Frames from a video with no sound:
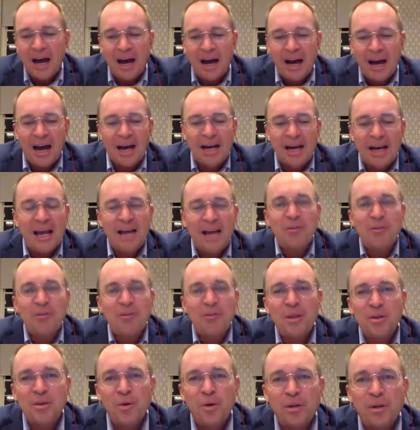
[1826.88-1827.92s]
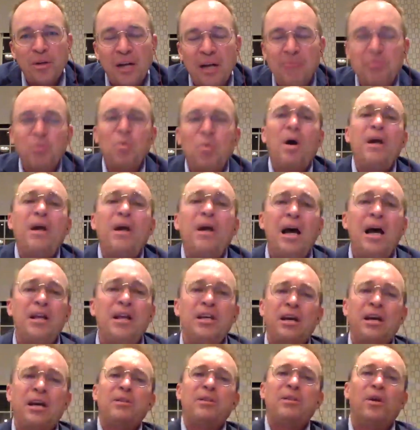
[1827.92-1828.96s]
I haven't read the New York Times. Why not? You gotta
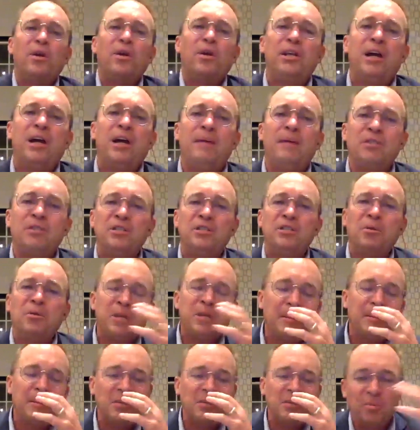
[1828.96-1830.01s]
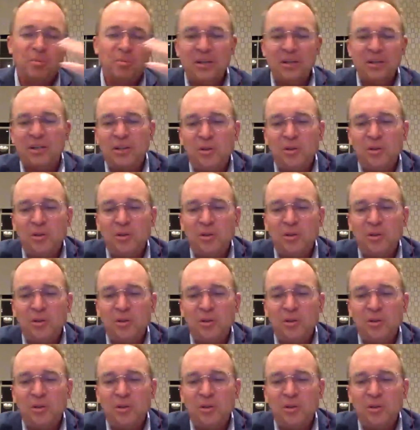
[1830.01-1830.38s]
read the New York Times. It's the most edited, Mr. President.